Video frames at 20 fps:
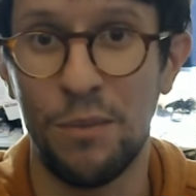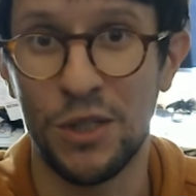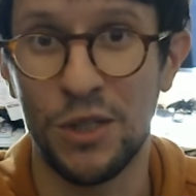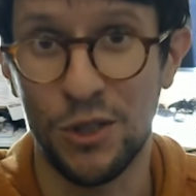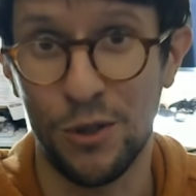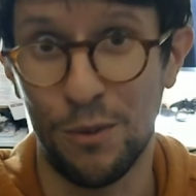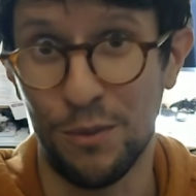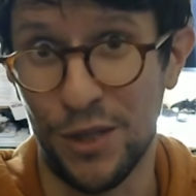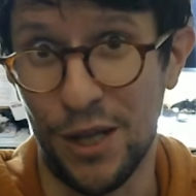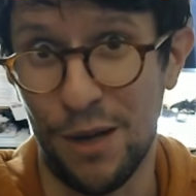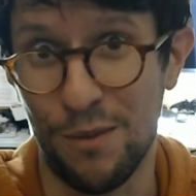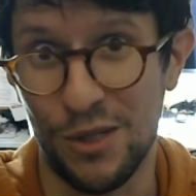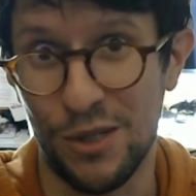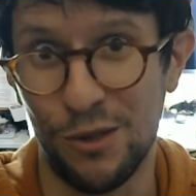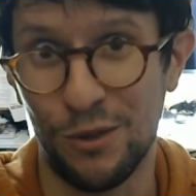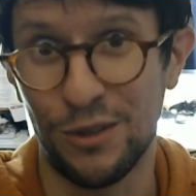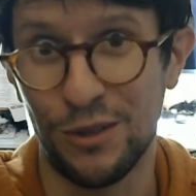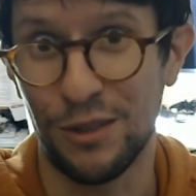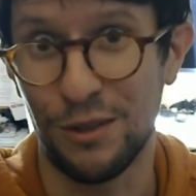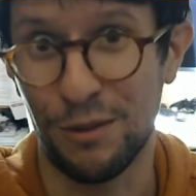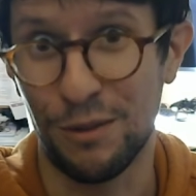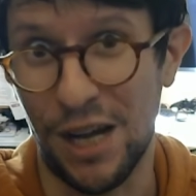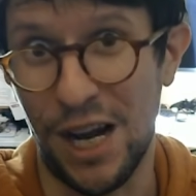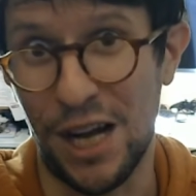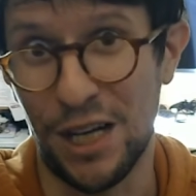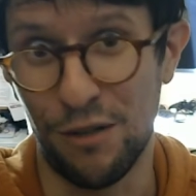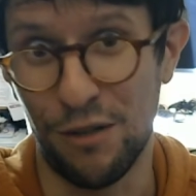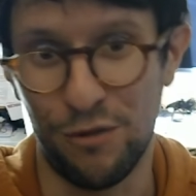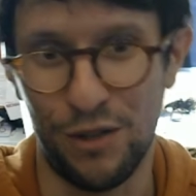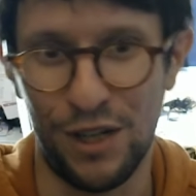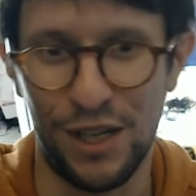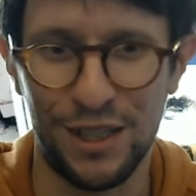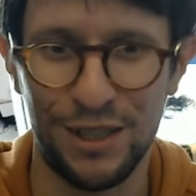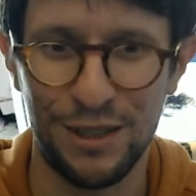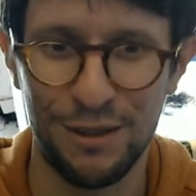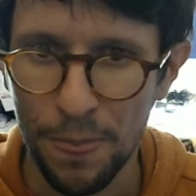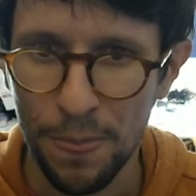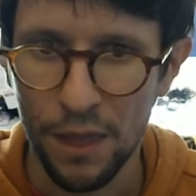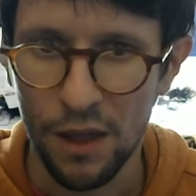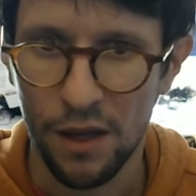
but sometimes looked kind of right.